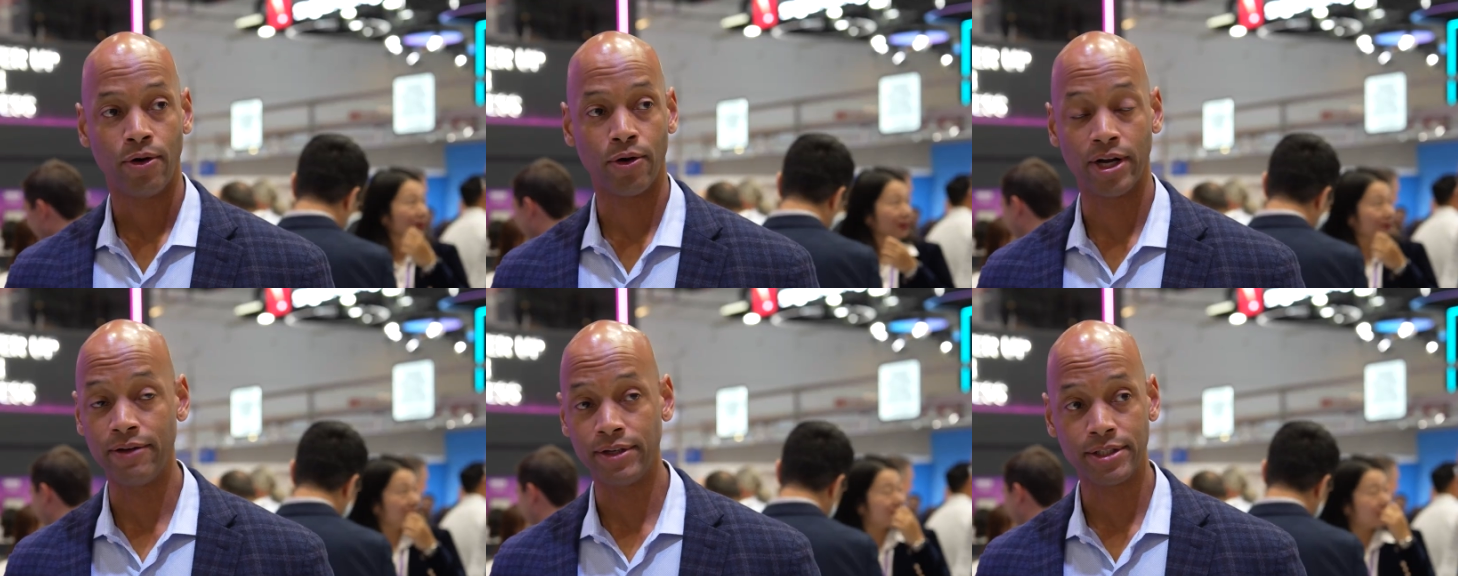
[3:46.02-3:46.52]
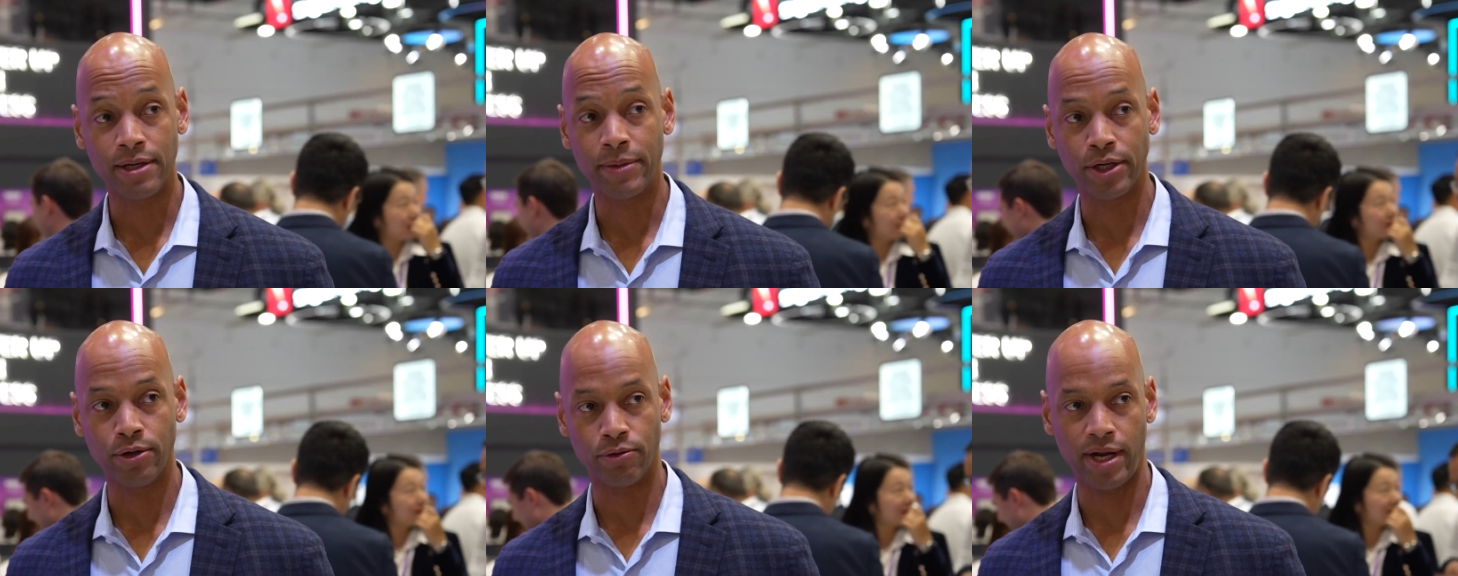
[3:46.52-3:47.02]
Speaker 1: or even
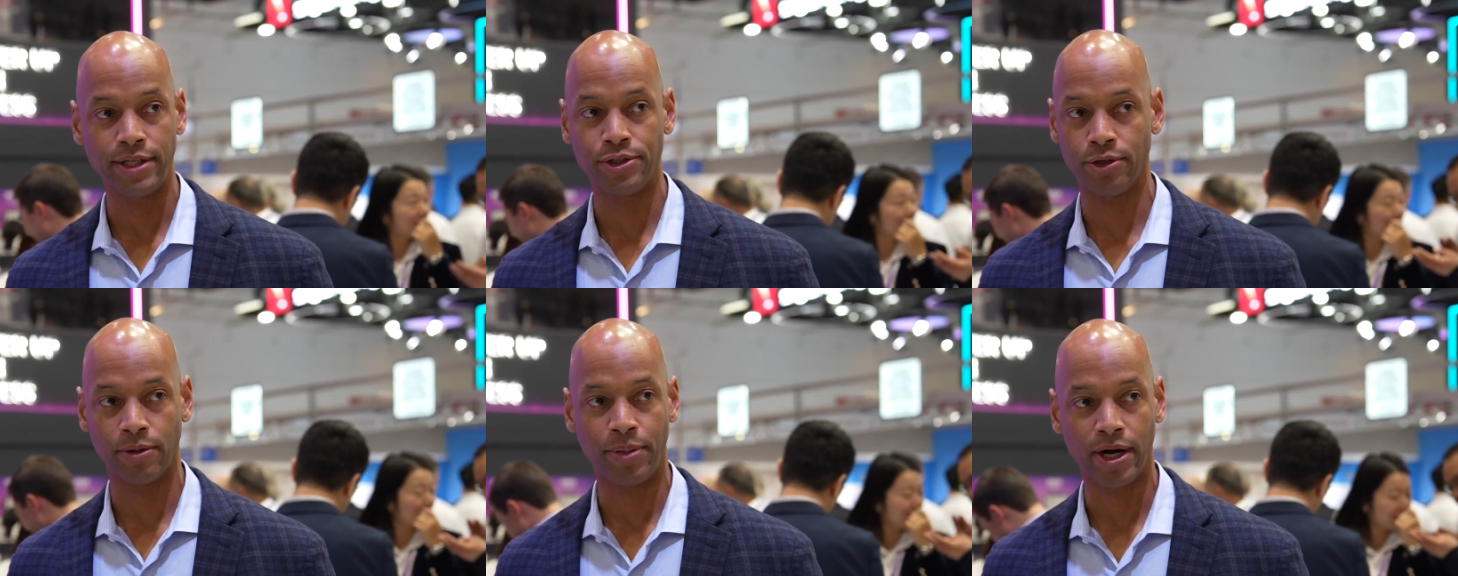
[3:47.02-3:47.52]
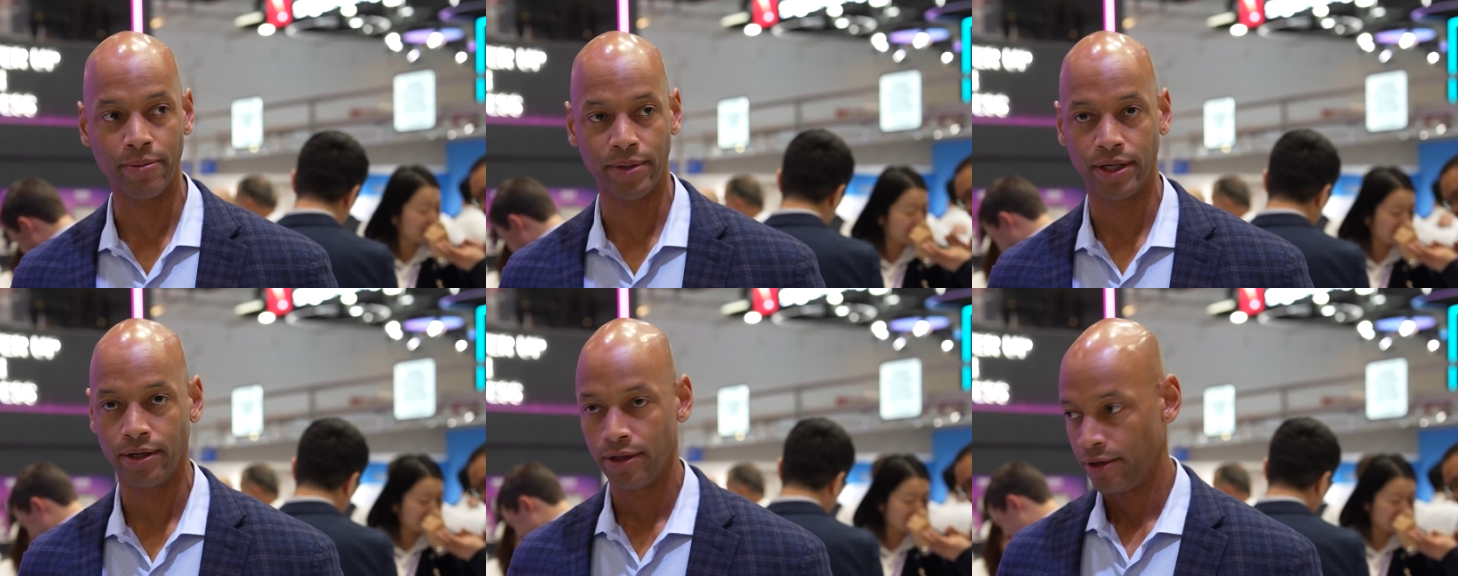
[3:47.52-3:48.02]
somebody who rents your
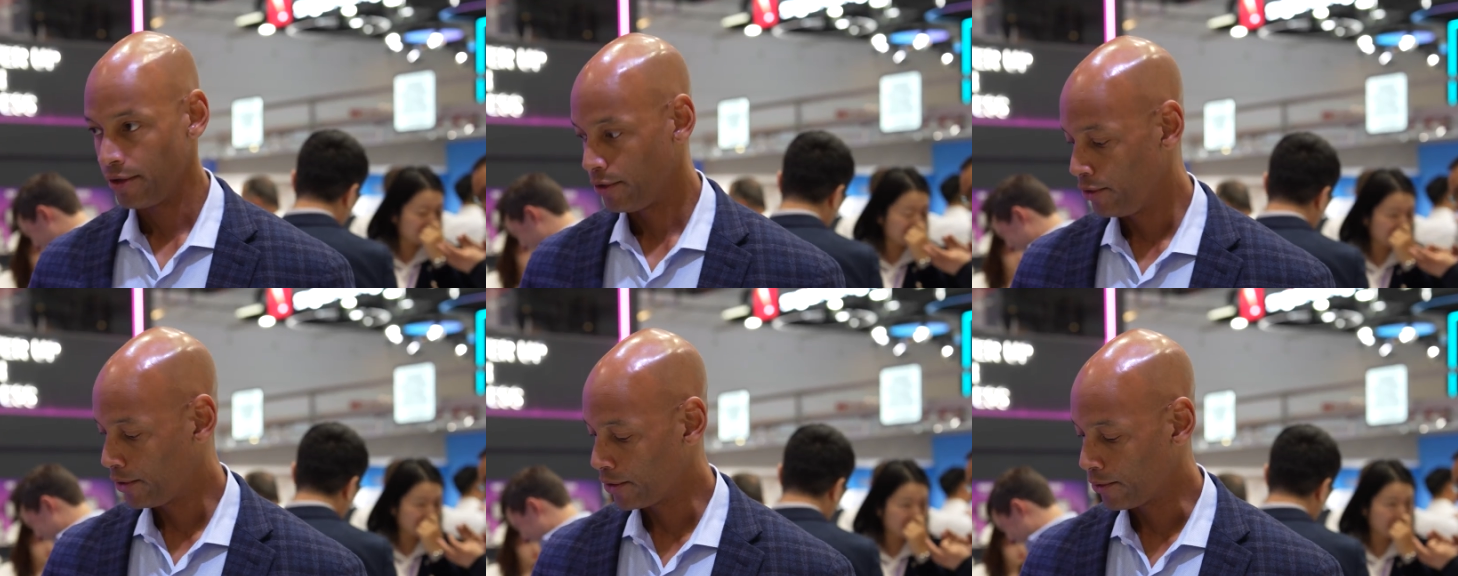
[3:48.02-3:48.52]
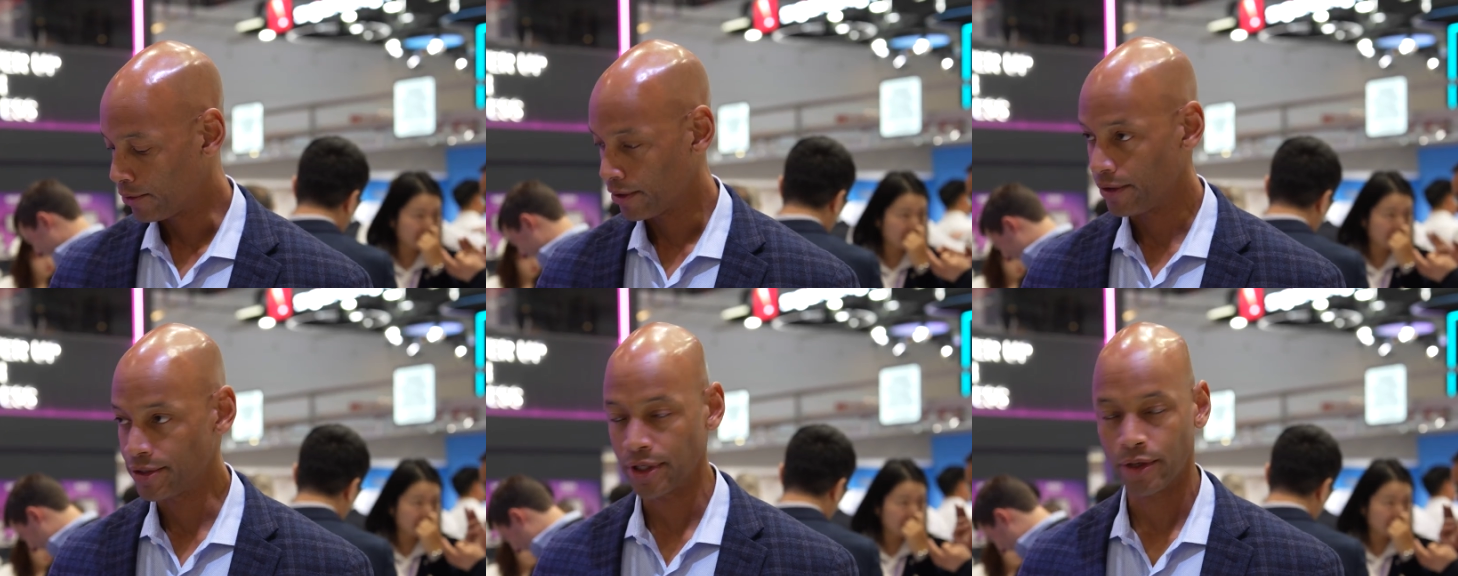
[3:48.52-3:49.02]
apartment, you can order this